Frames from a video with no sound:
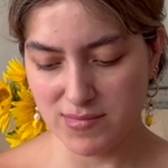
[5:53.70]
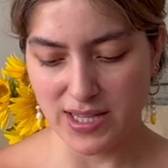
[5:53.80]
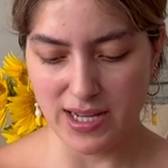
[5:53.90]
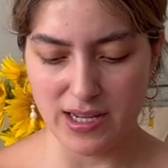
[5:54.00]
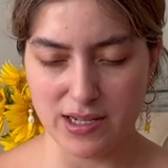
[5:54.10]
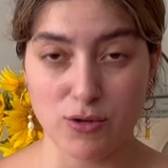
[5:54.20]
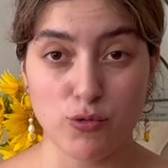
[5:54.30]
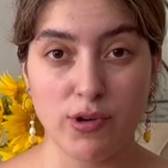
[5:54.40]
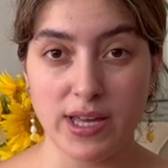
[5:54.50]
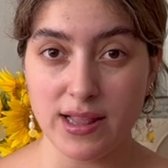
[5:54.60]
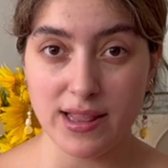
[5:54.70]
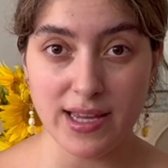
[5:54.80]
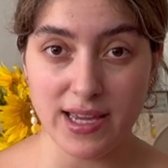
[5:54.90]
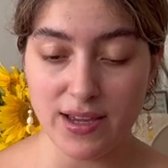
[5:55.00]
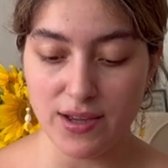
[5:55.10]
like
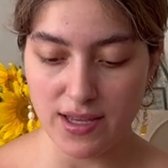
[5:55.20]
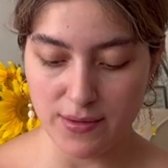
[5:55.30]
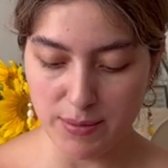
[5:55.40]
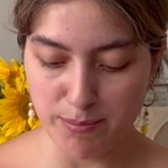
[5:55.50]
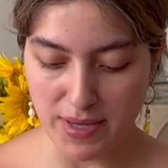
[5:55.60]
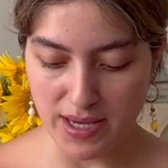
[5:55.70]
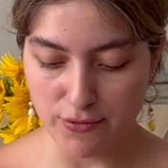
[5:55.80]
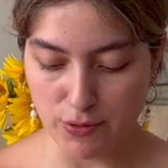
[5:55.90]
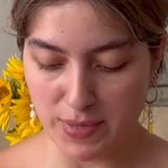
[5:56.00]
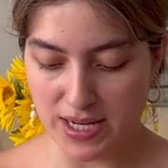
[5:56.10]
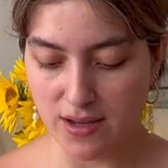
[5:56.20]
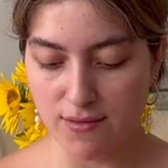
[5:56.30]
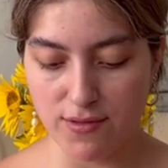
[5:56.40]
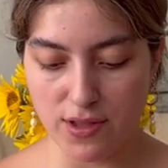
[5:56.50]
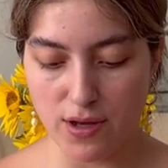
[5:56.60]
quickly in my
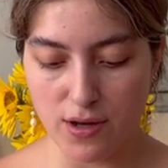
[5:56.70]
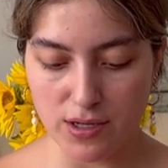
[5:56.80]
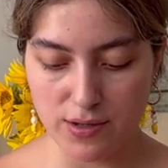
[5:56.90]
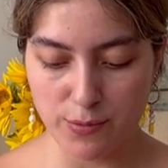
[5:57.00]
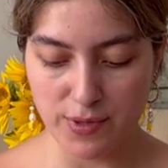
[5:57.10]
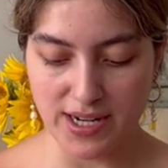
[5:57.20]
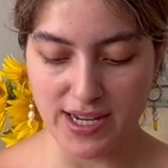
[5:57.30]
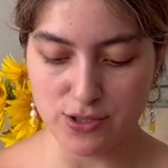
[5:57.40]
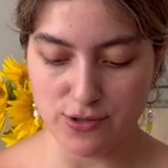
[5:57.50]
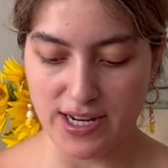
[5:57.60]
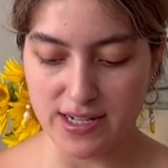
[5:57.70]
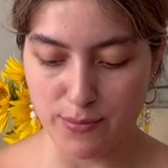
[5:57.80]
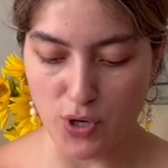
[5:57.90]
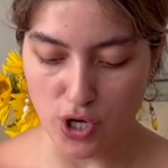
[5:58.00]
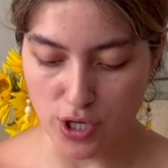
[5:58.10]
Romanian vlog when I tried
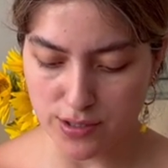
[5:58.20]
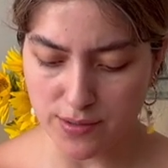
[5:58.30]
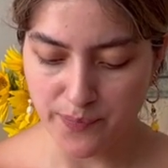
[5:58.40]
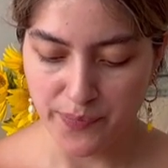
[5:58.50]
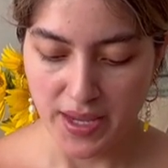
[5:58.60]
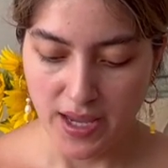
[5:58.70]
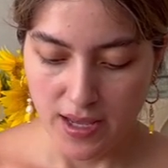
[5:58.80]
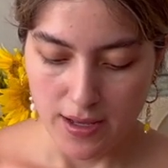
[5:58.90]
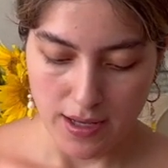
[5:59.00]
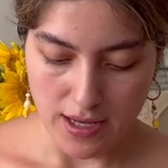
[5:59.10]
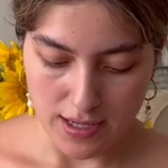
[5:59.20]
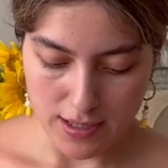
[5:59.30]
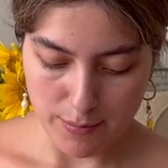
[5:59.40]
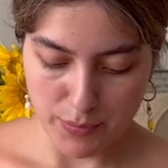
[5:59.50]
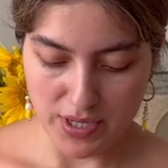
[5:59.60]
them on,
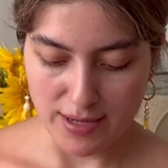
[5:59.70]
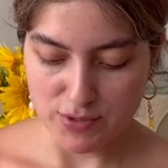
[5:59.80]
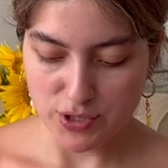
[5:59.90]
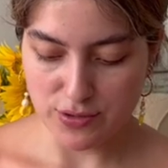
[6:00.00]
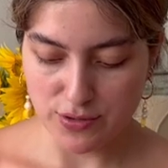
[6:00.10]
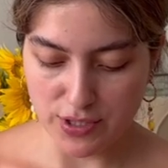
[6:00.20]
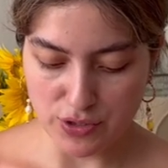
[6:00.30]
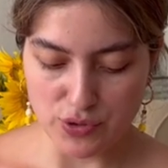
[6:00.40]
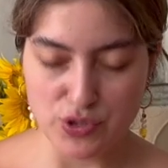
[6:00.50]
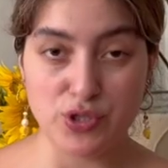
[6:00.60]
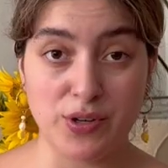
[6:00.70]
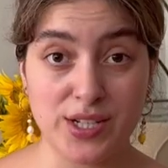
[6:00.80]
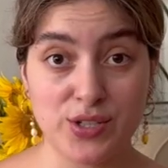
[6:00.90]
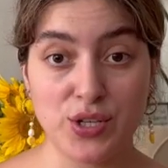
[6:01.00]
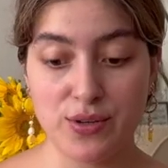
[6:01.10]
but I'm just going to show it
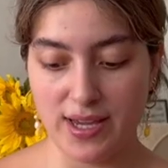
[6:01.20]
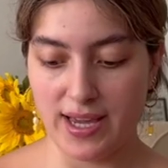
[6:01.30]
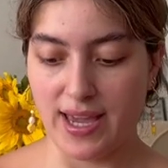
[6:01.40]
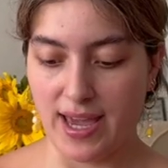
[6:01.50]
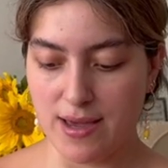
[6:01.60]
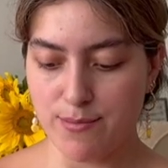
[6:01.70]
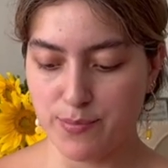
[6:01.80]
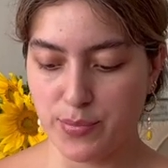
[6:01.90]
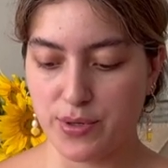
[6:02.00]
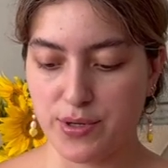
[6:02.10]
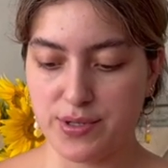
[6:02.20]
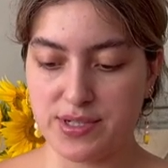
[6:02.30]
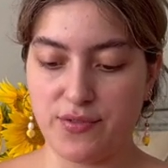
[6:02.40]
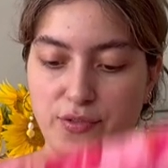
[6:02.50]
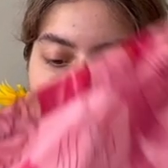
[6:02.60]
to you again. But
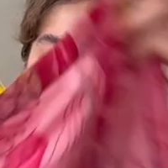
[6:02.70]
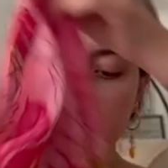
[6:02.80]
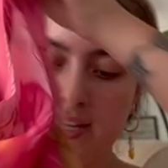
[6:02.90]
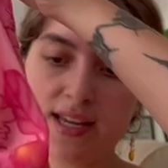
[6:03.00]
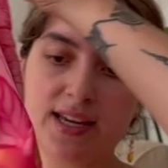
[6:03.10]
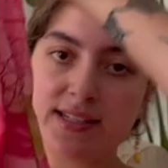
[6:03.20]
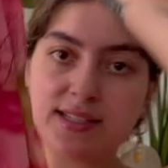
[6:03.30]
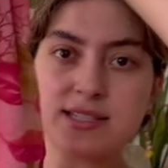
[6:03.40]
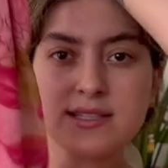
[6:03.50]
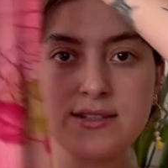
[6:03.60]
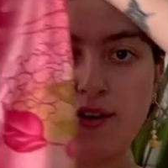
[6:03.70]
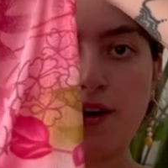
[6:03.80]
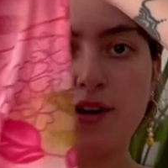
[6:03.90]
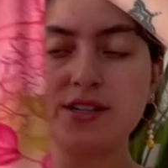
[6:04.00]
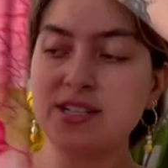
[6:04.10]
the first thing is this
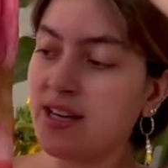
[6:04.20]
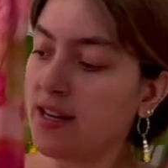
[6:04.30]
skirt,